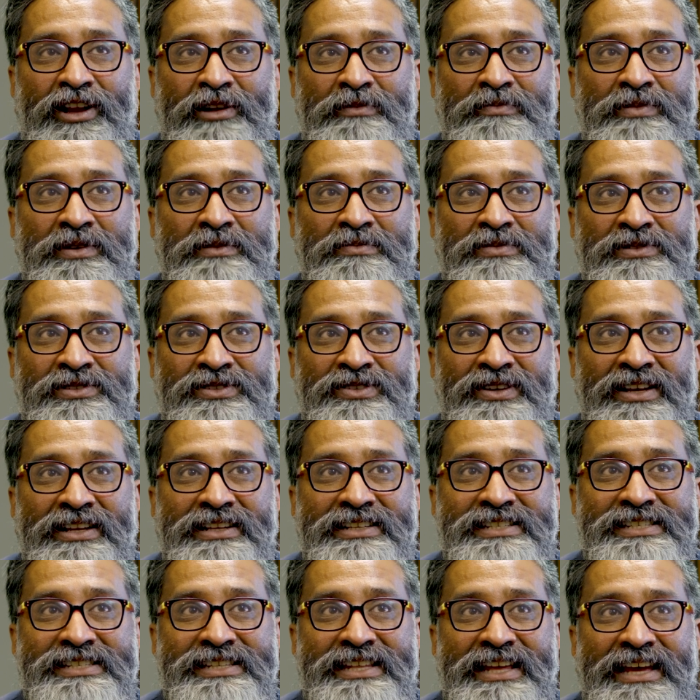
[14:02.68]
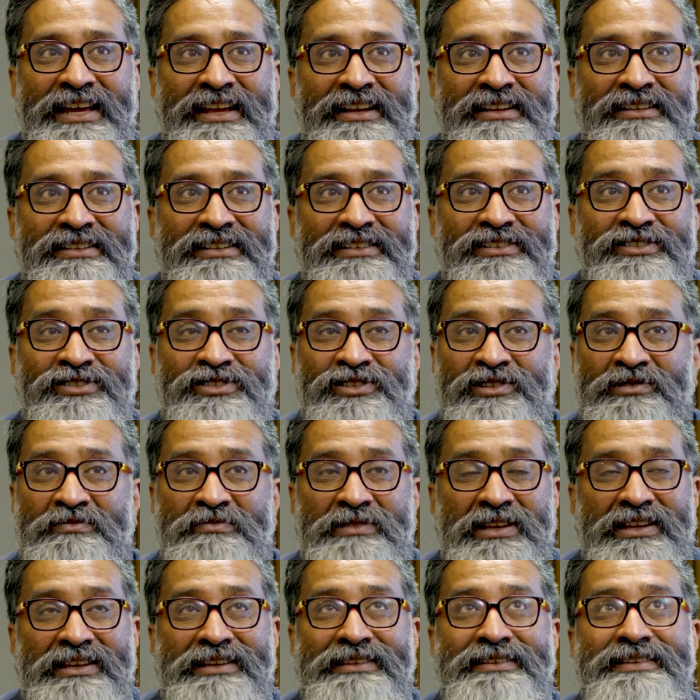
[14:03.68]
of people to understand, and took
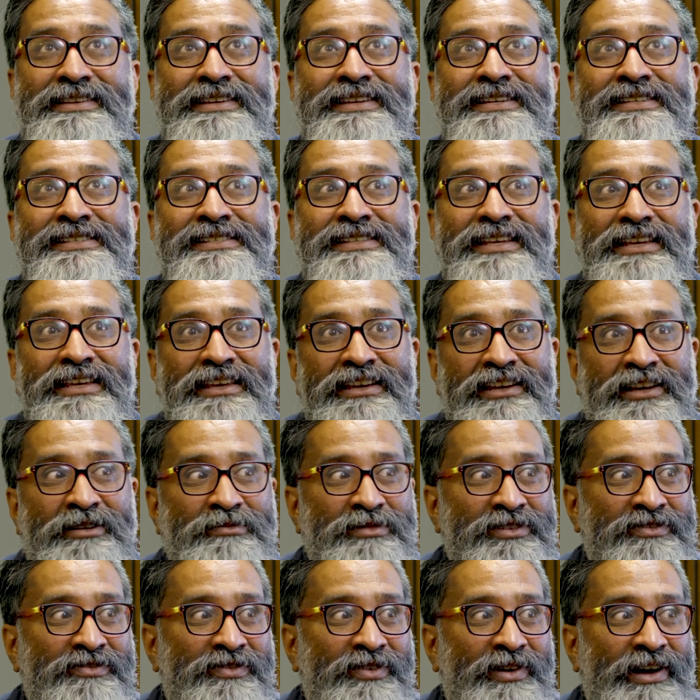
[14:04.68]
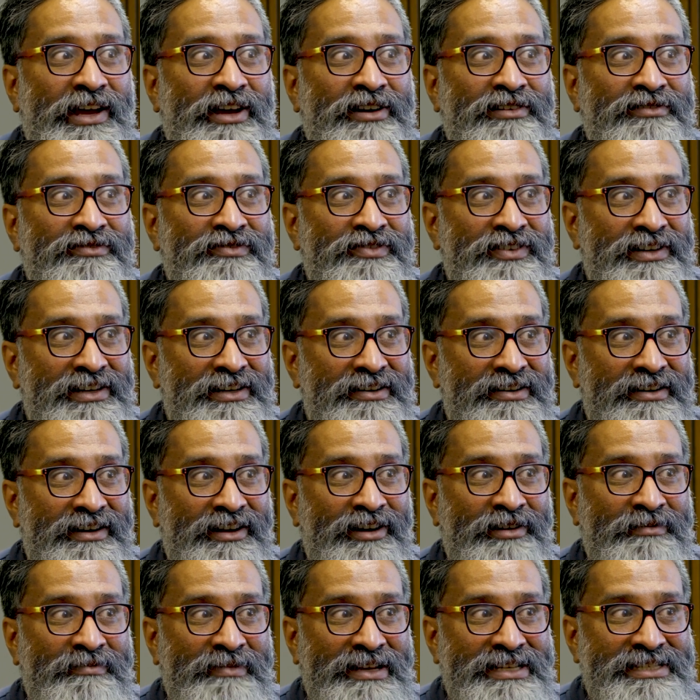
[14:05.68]
me at least a year before I could figure it
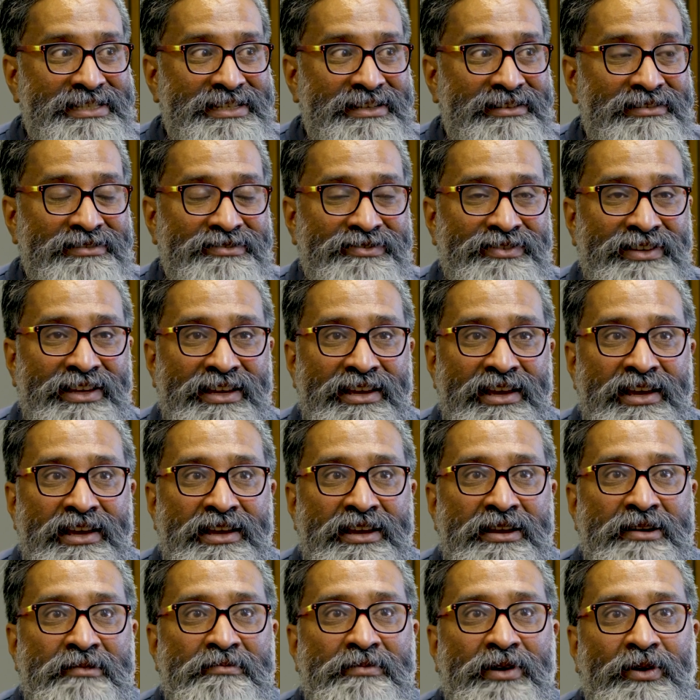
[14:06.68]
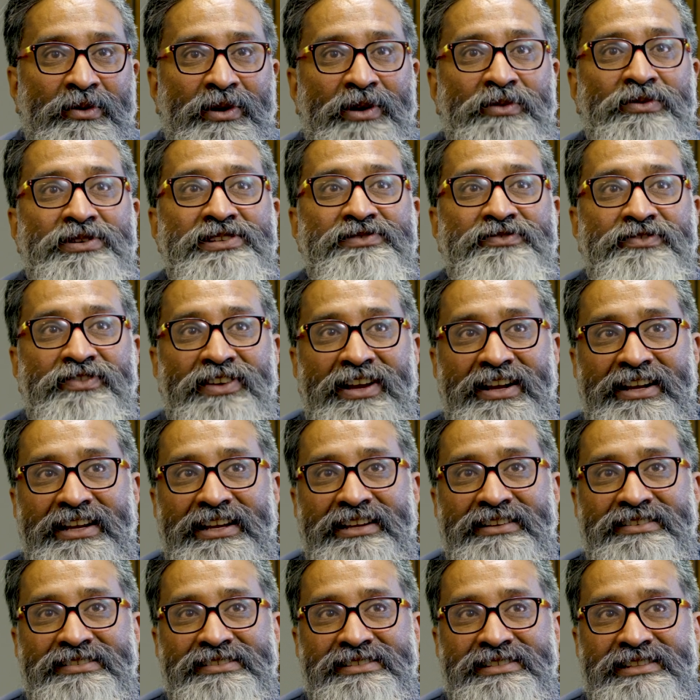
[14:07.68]
out myself. But what was very
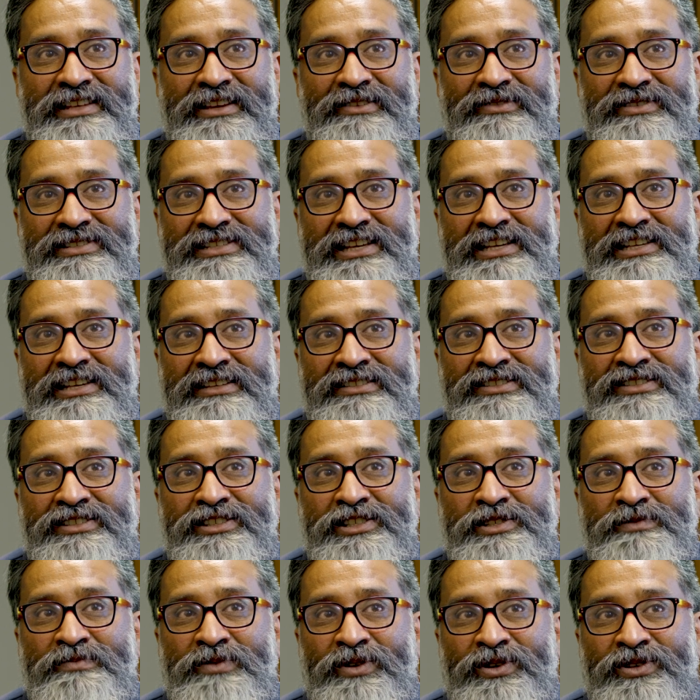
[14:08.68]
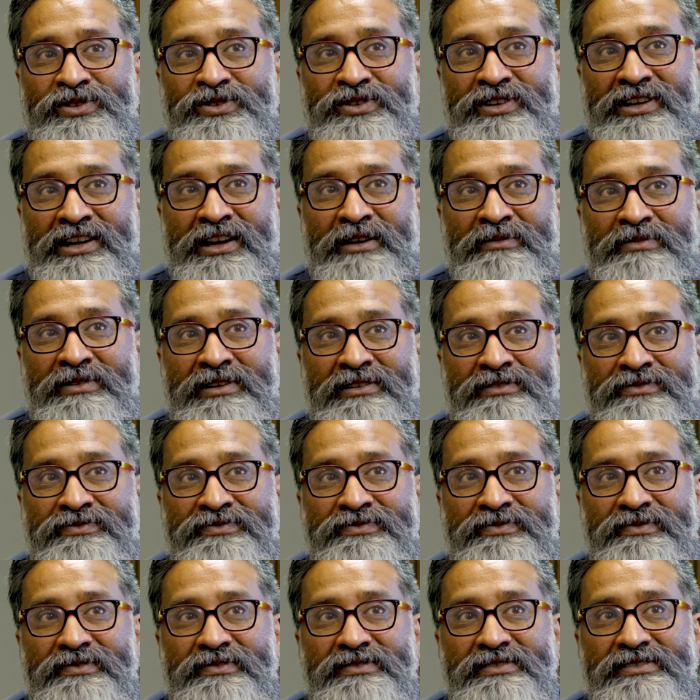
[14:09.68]
interesting was I actually spoke to a couple
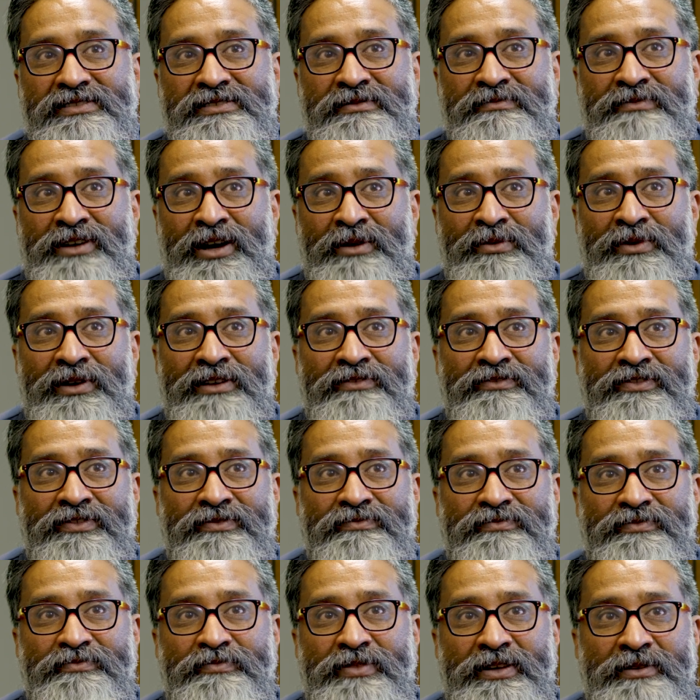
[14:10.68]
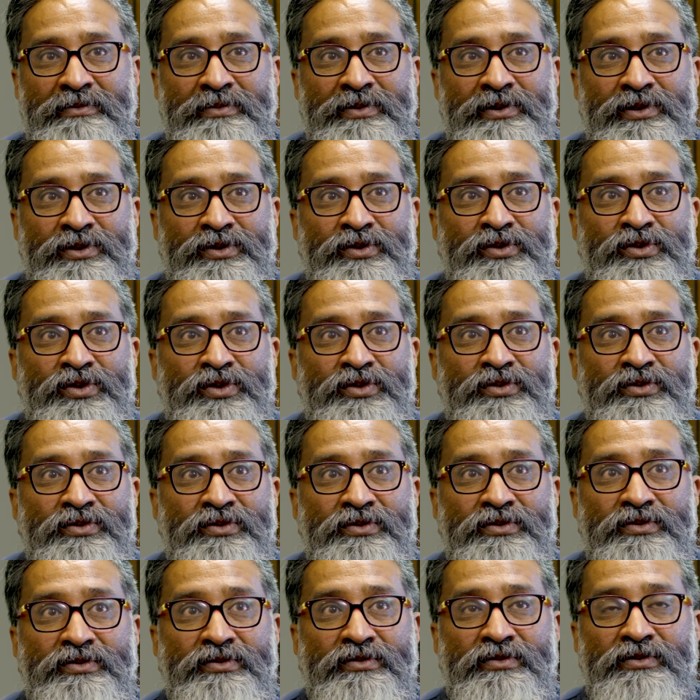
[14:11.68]
of Zimbabwean people,
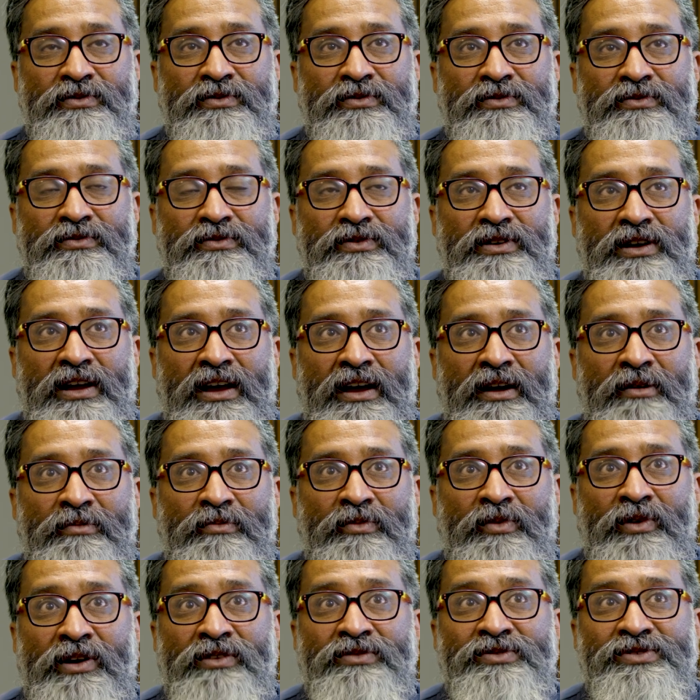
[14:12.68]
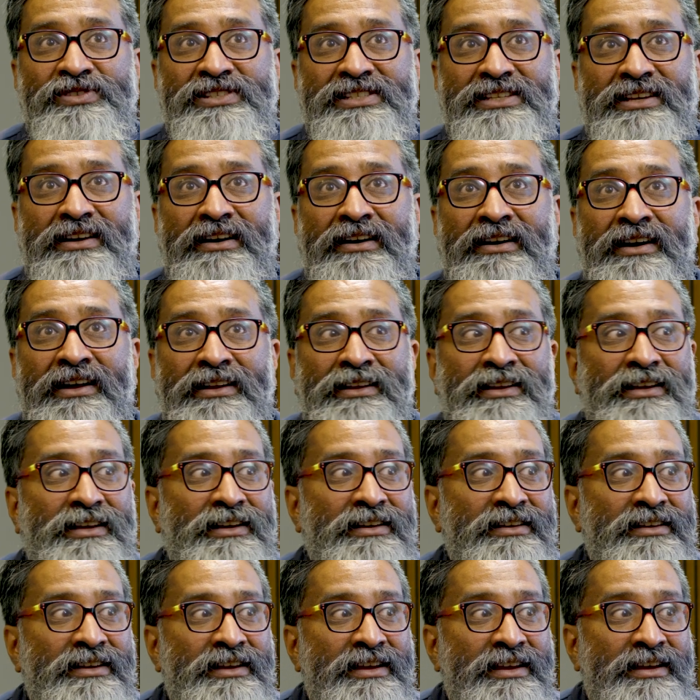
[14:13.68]
one was a
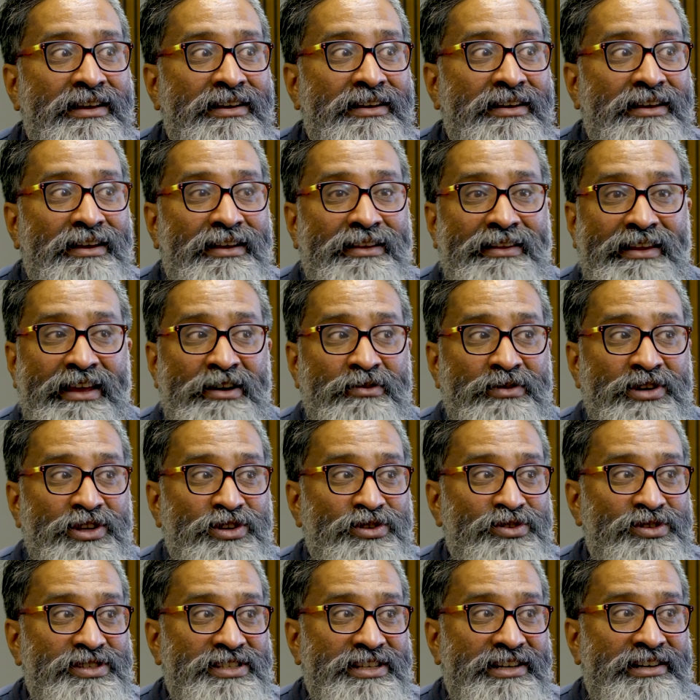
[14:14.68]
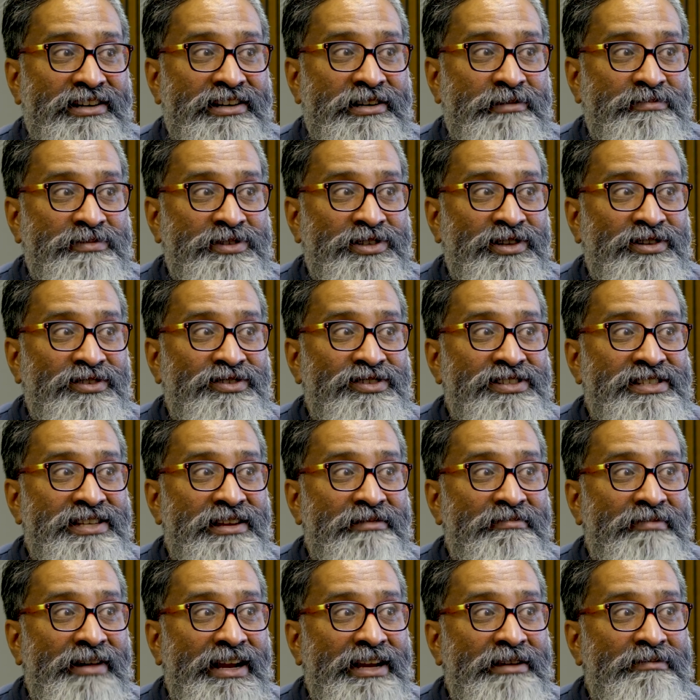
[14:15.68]
gardener, and they were using crypto to
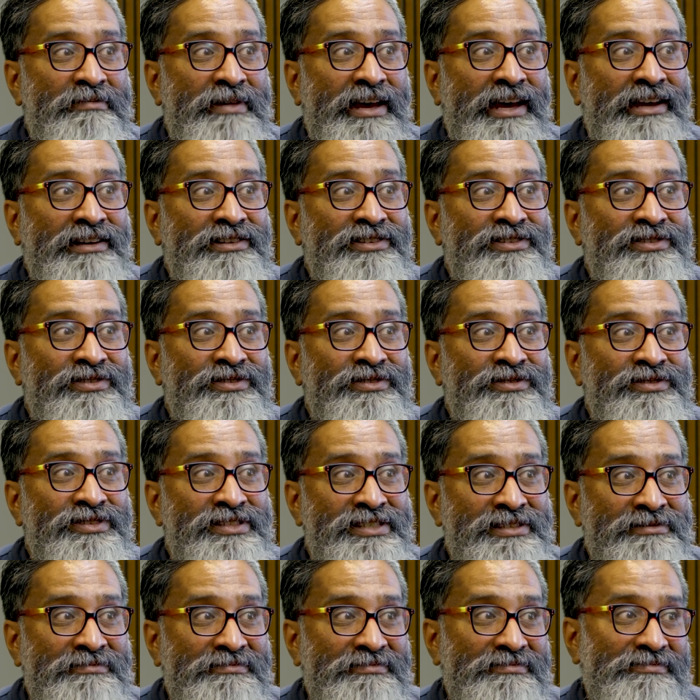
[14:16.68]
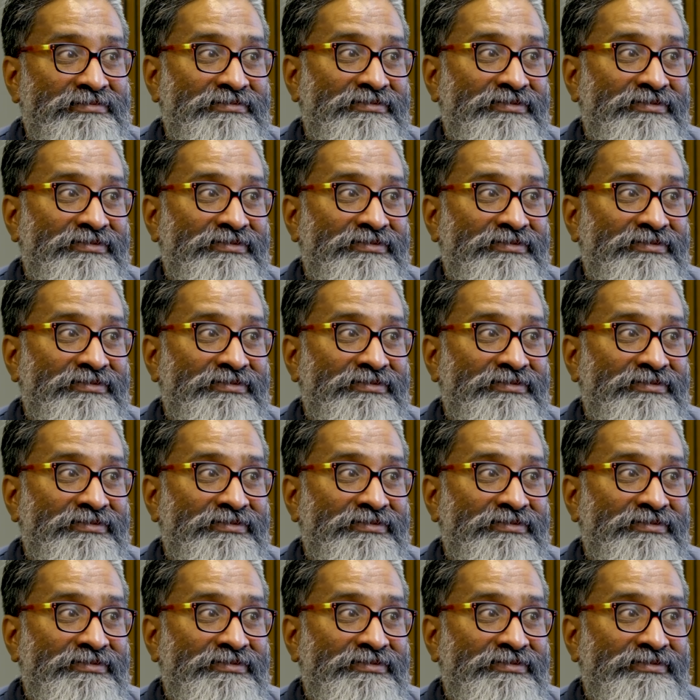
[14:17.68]
send money back to Zim.